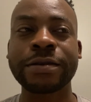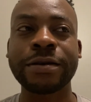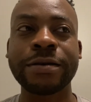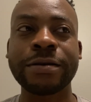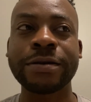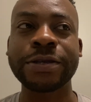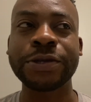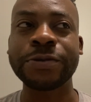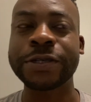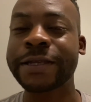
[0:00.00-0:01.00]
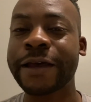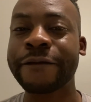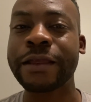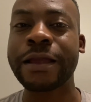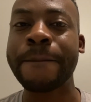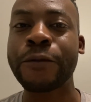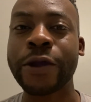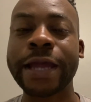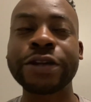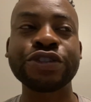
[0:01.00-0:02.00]
uh, you just have a lot more
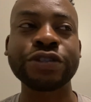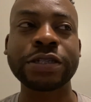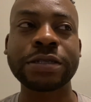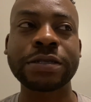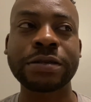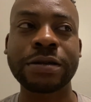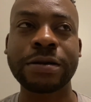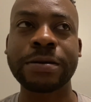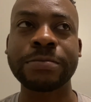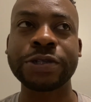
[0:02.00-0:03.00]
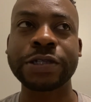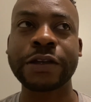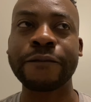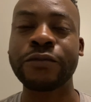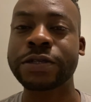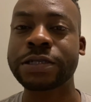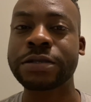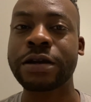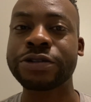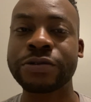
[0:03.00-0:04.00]
energy. Um, you just have more
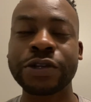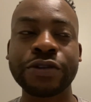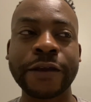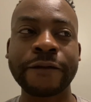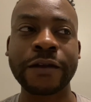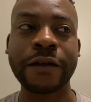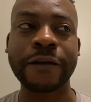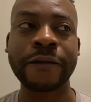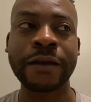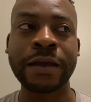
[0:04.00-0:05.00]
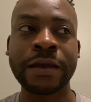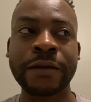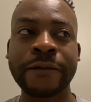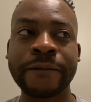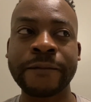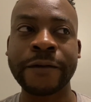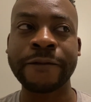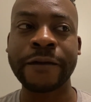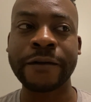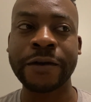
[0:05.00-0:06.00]
testosterone. You're giving off you're
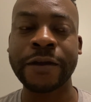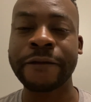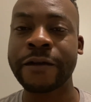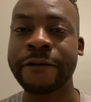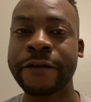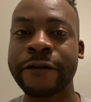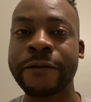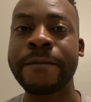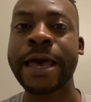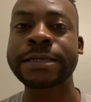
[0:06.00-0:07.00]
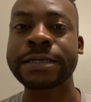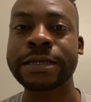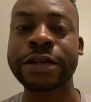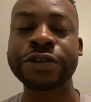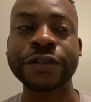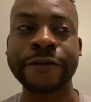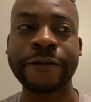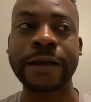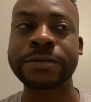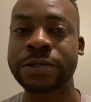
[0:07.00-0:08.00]
you're giving off very masculine energy
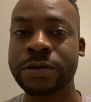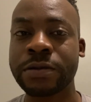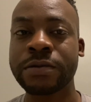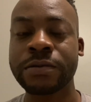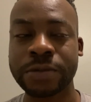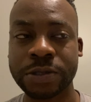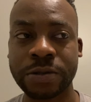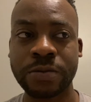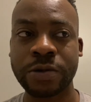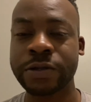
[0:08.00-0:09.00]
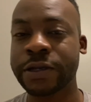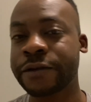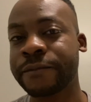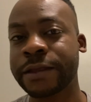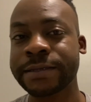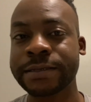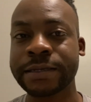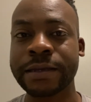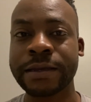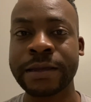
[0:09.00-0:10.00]
vibes to the to the world. And let's say,